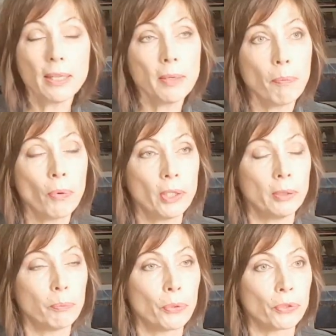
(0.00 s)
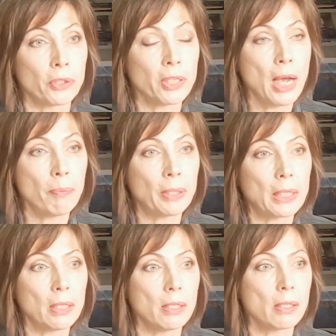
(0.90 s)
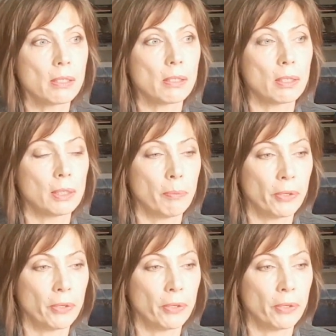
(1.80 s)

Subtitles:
Another important topic is